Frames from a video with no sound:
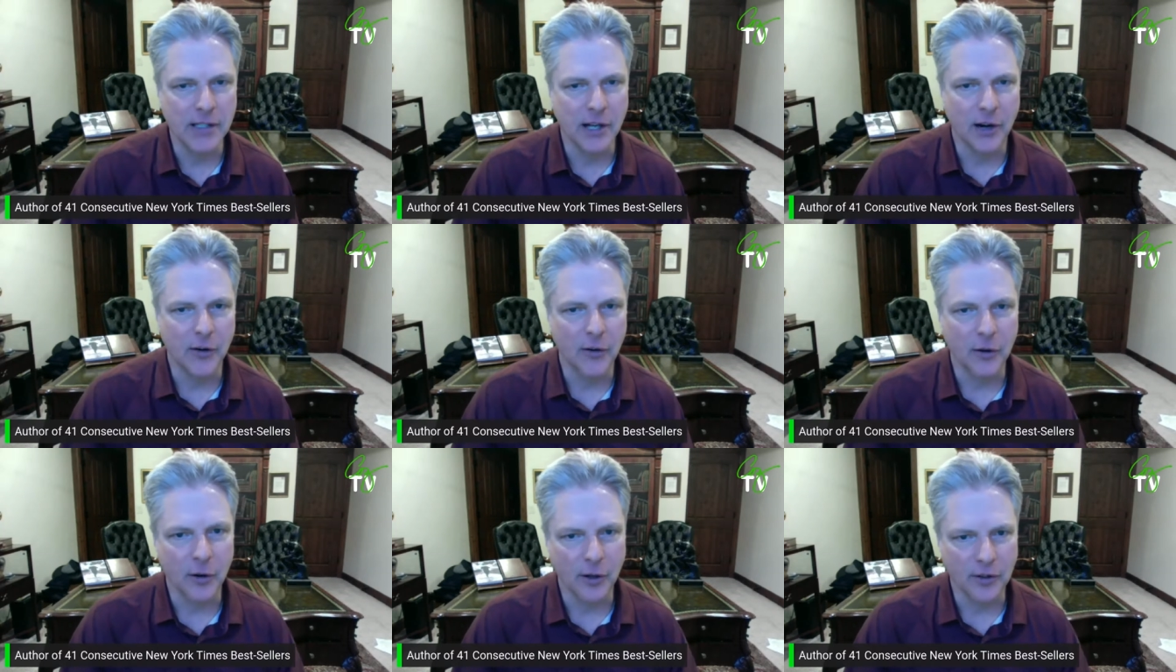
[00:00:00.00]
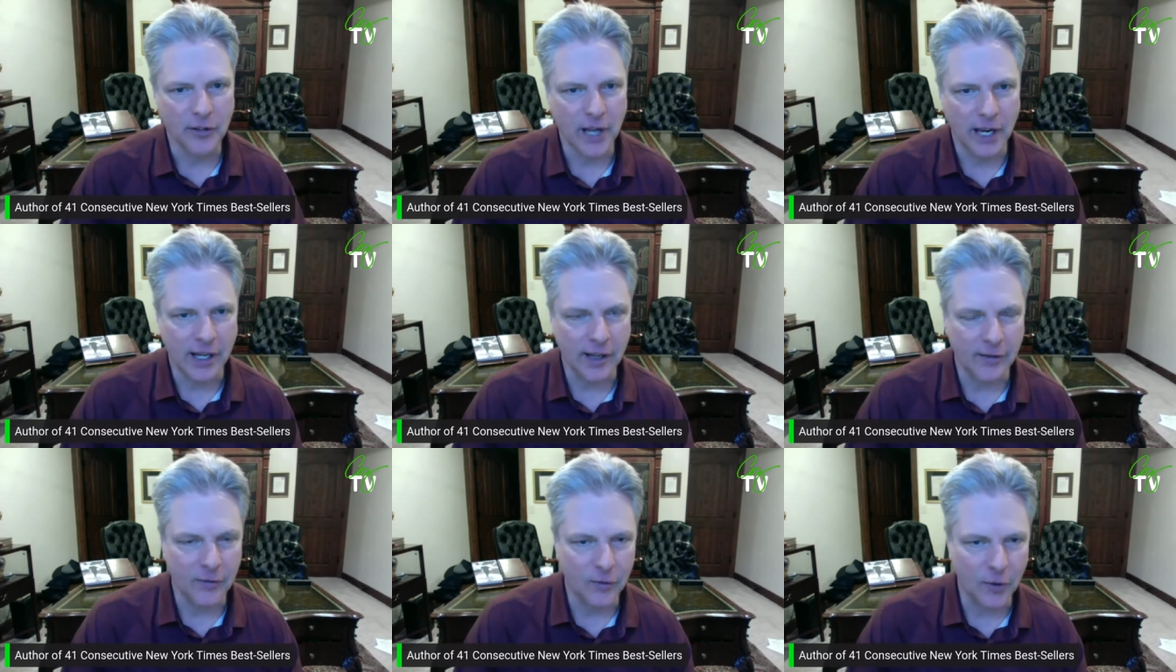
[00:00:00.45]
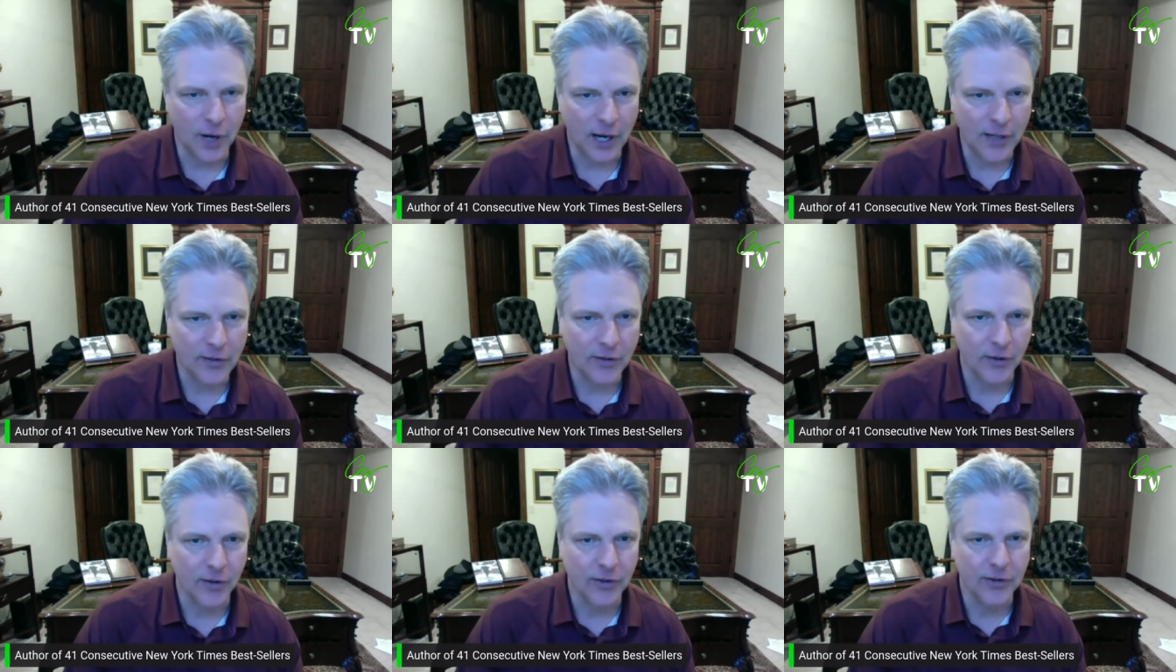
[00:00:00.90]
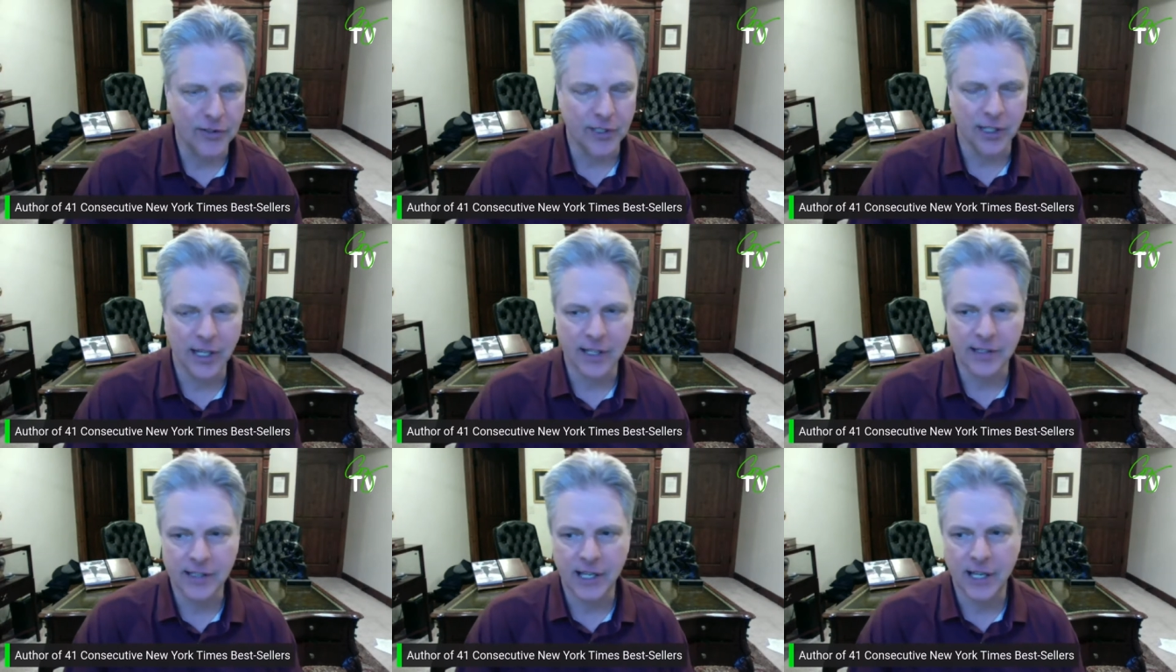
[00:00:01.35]
Our new executive director,
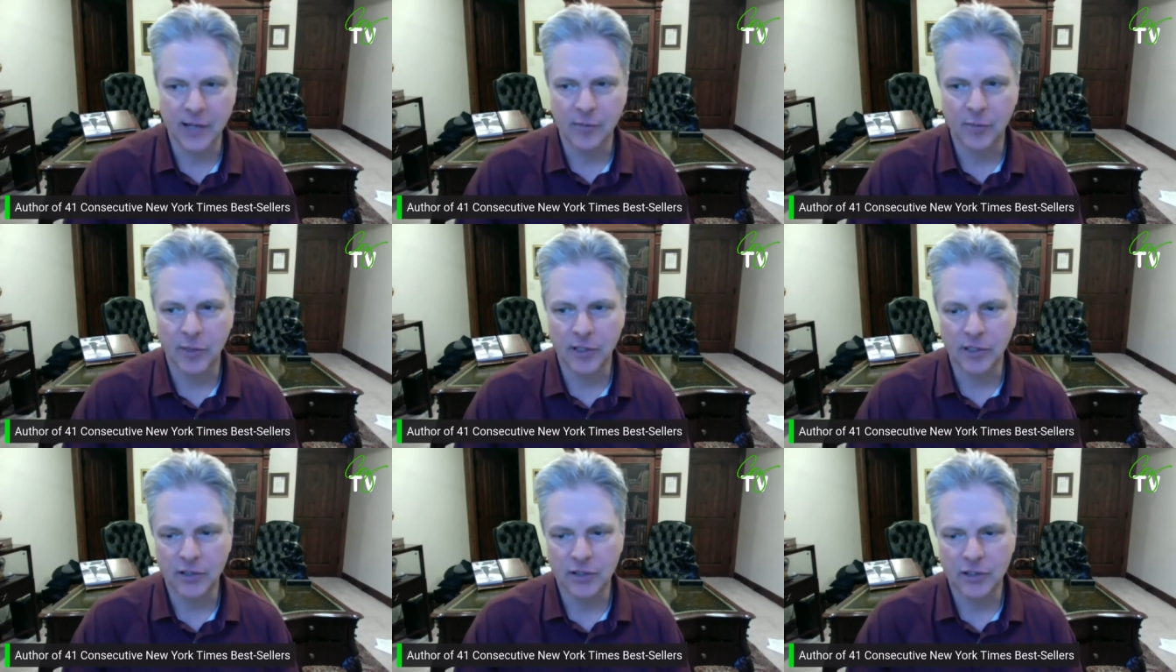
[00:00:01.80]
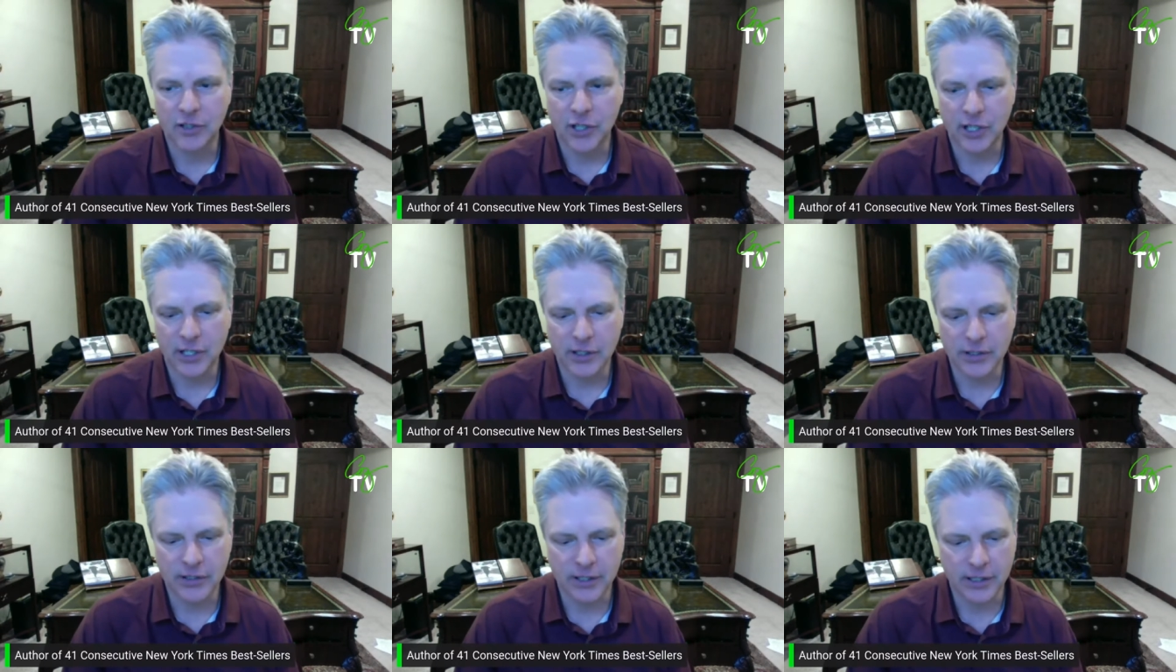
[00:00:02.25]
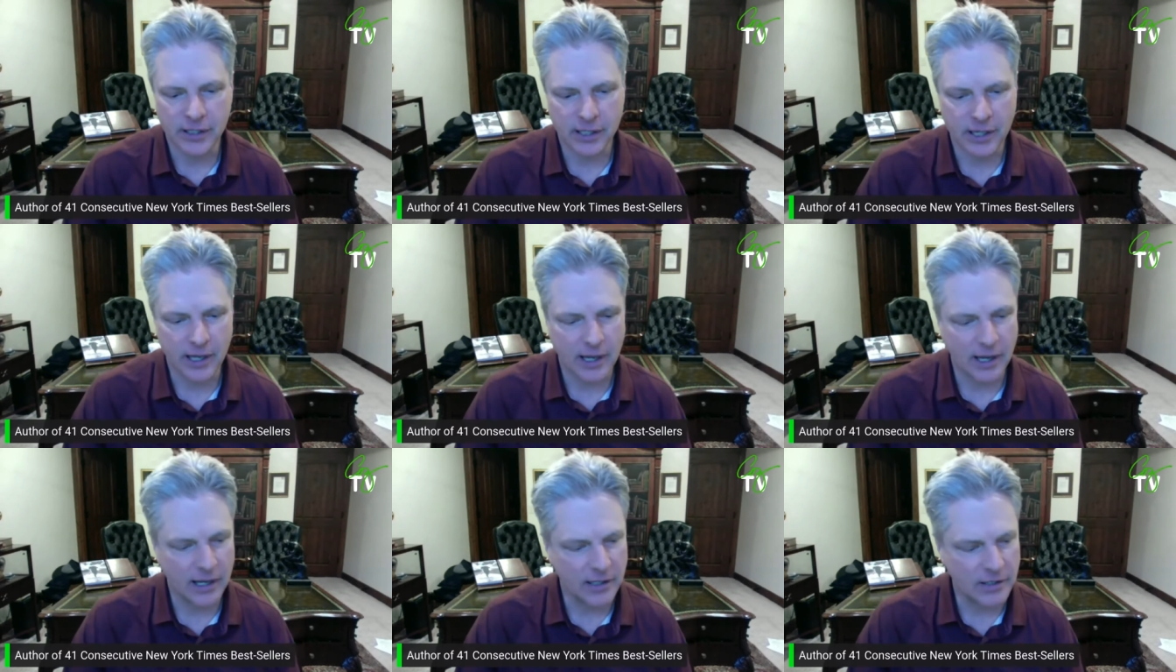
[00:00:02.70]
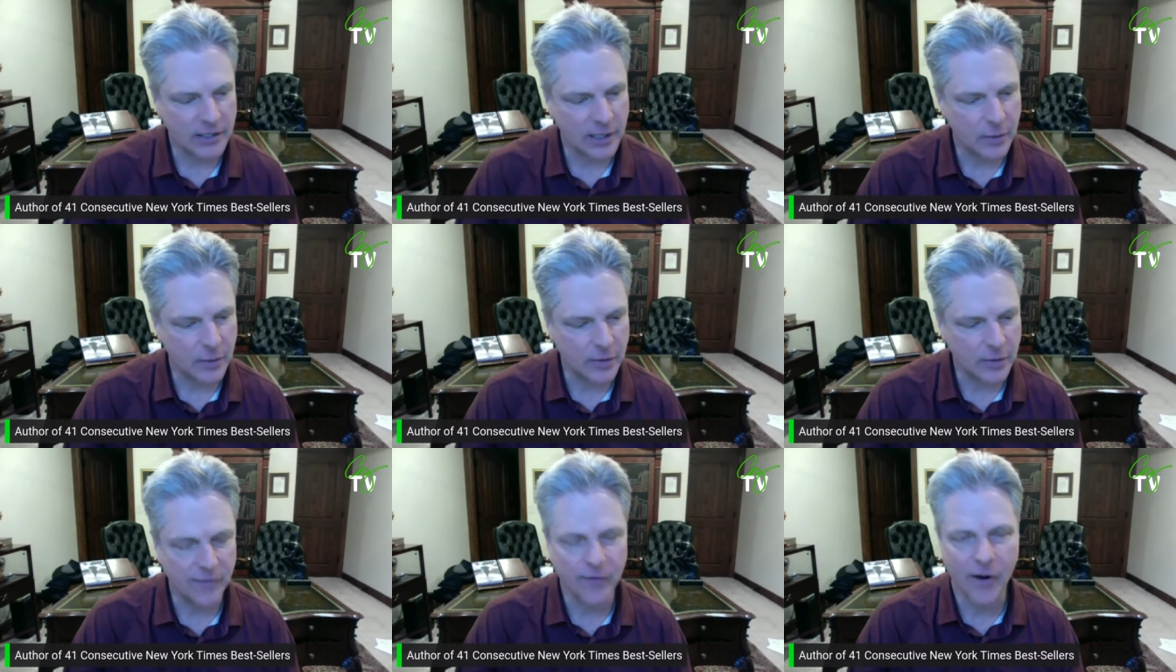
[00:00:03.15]
Celeste Edmonds, she's uh, she
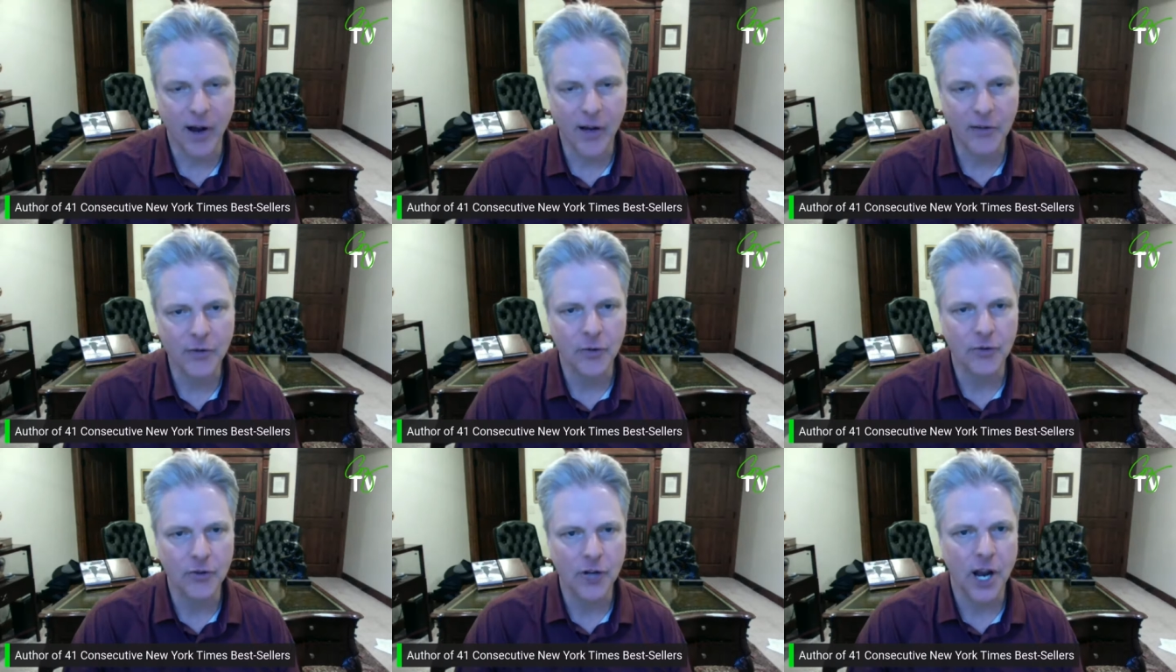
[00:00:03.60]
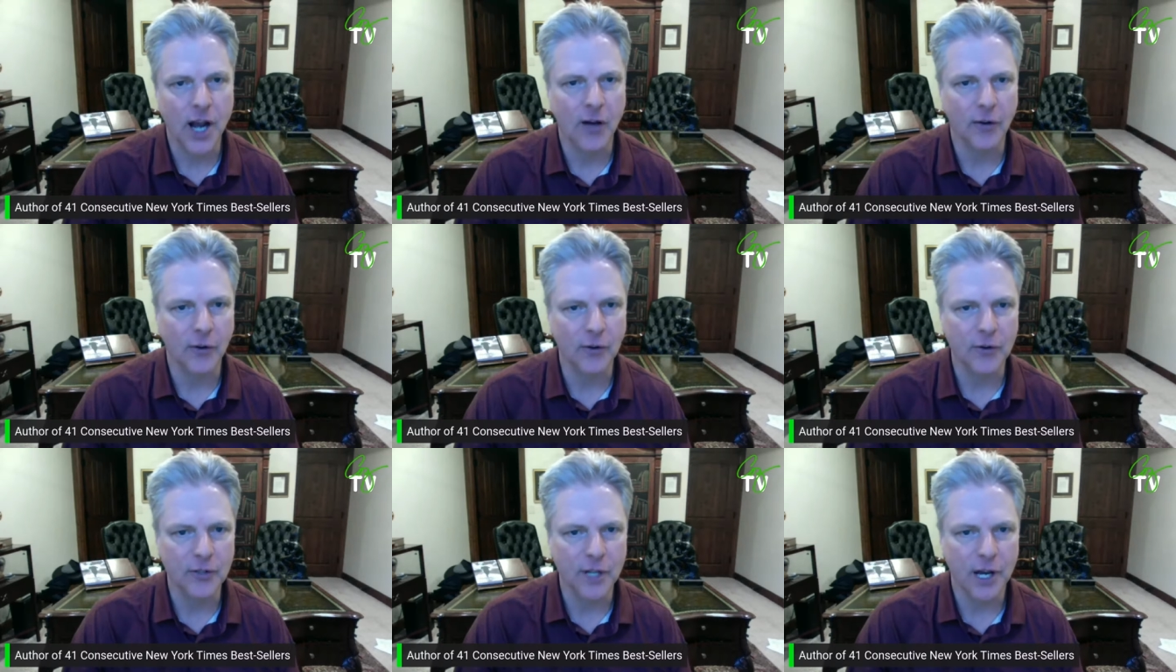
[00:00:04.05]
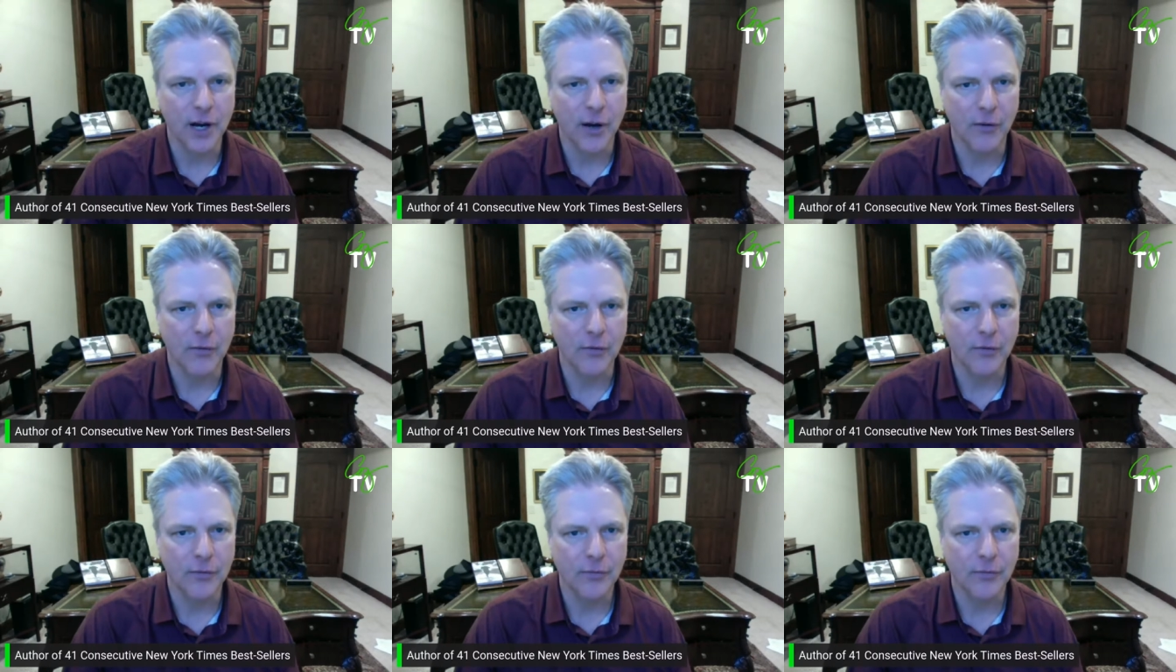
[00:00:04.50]
was a foster child herself